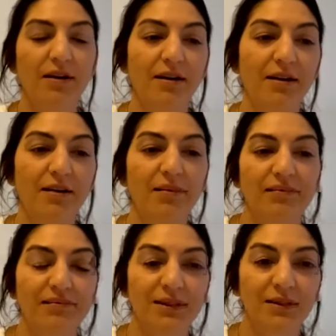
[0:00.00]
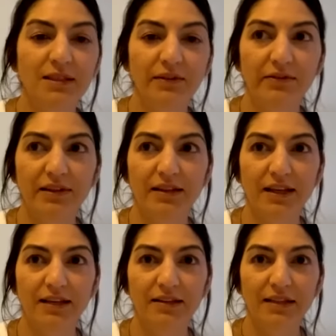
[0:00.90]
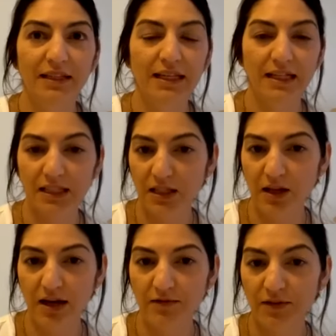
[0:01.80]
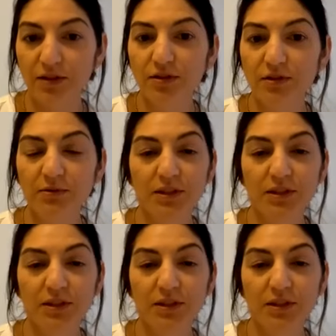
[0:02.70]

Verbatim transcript: Um, so it definitely like gets a lot of use,